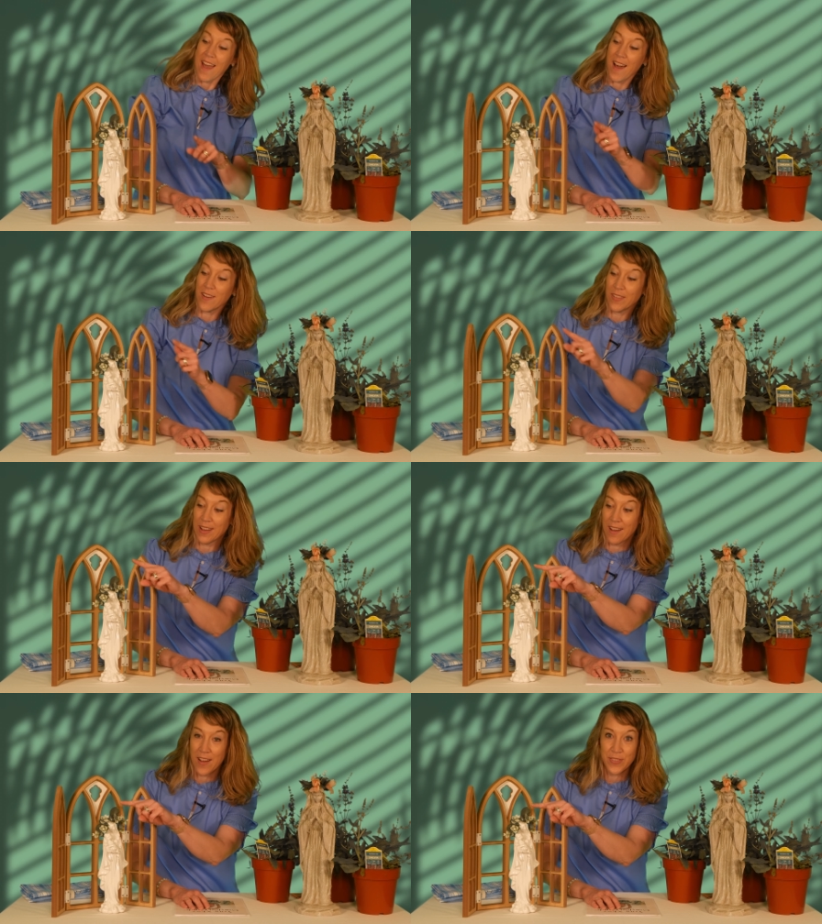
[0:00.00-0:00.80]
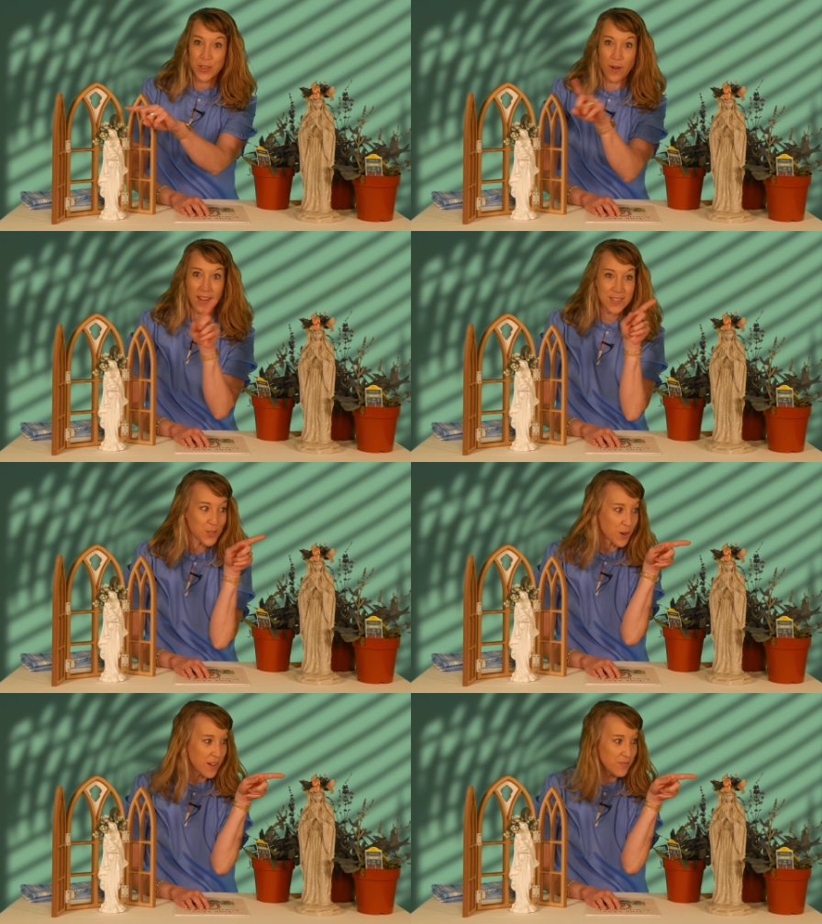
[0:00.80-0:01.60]
have a few
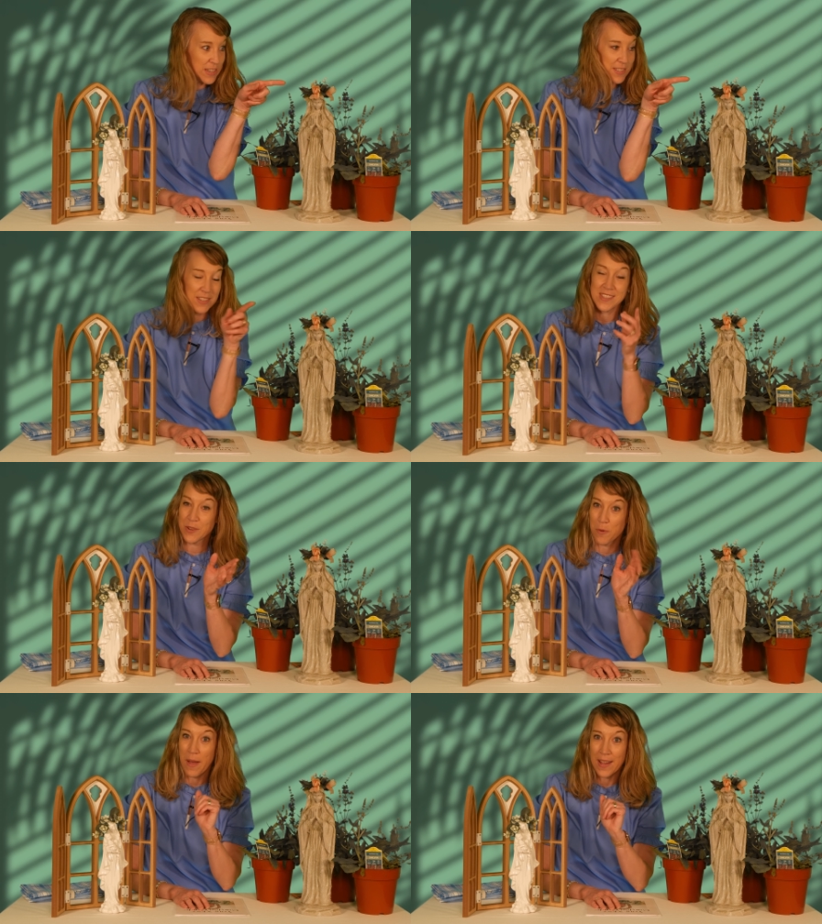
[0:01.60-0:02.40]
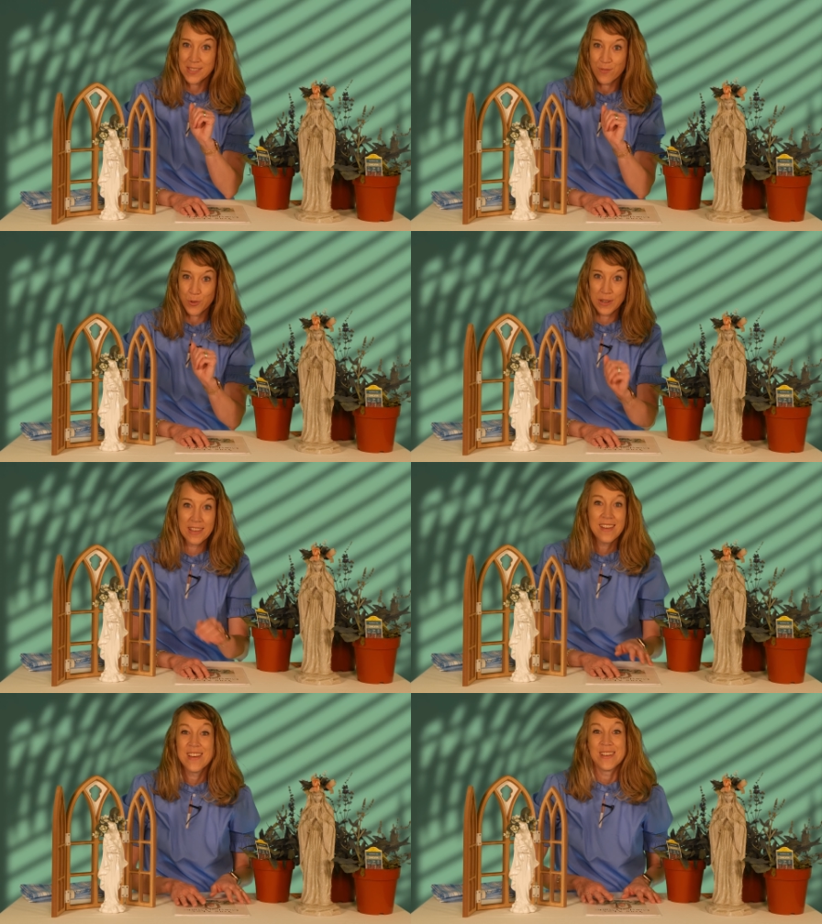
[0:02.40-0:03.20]
extra of these since they were packs of three.